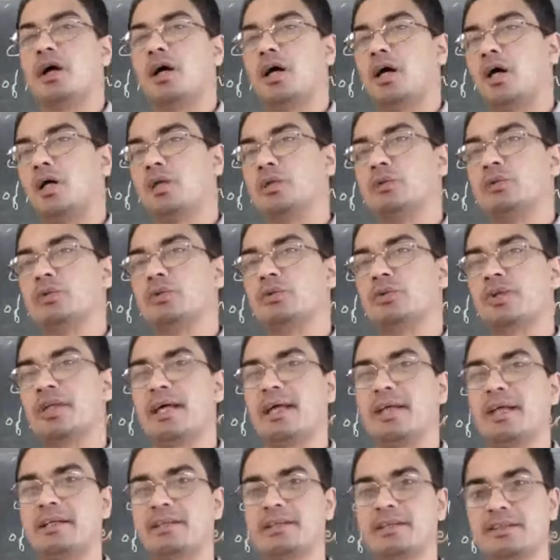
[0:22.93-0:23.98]
how the
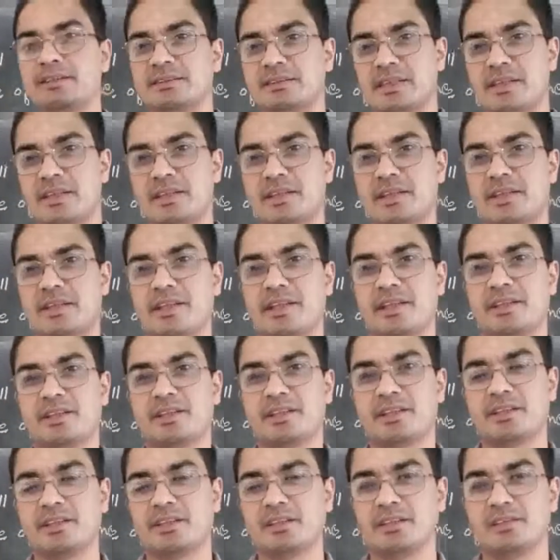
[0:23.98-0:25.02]
elections are
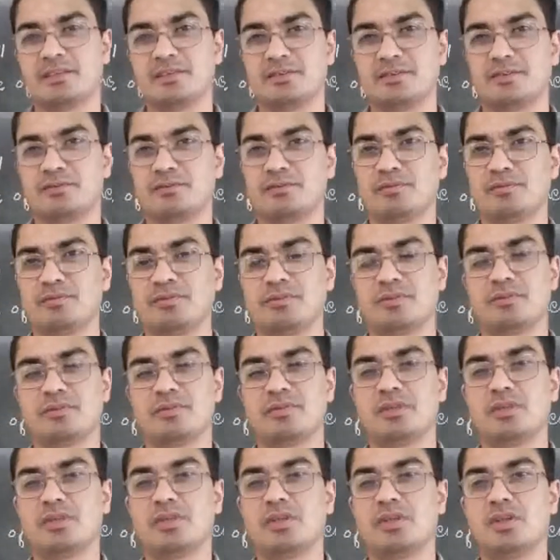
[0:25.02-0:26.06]
conducted,
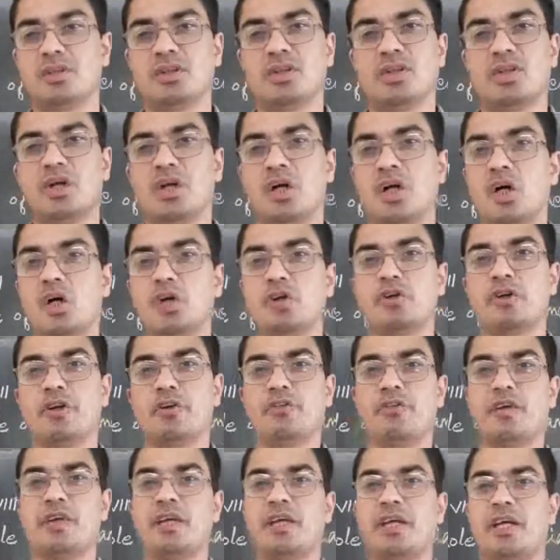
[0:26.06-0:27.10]
how
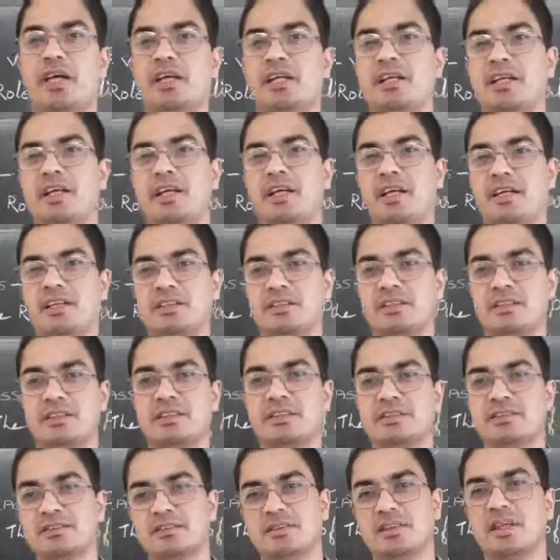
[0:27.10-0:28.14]
different candidates
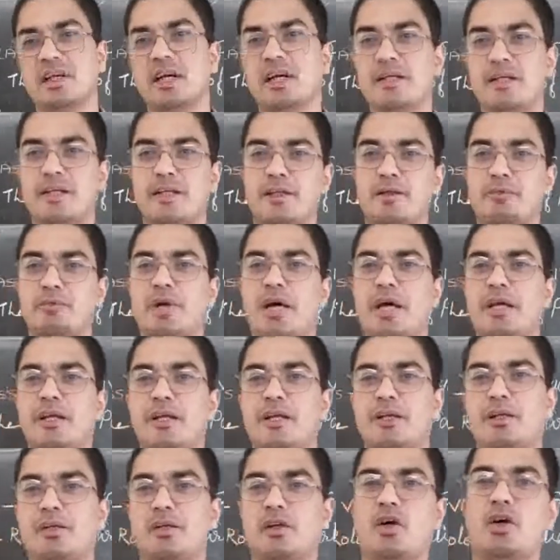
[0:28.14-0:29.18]
under the
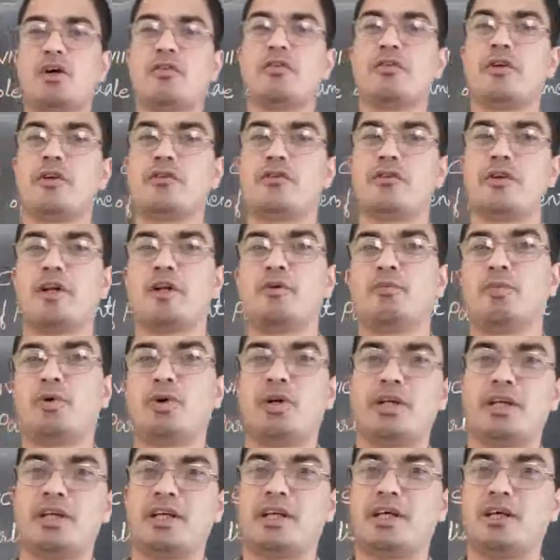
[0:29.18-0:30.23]
banner of different
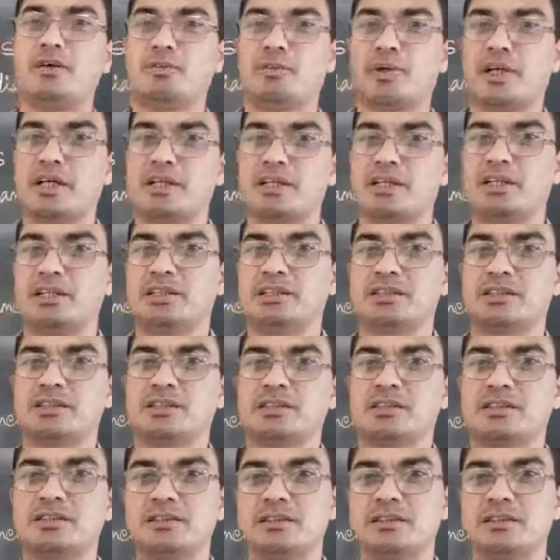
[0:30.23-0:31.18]
political parties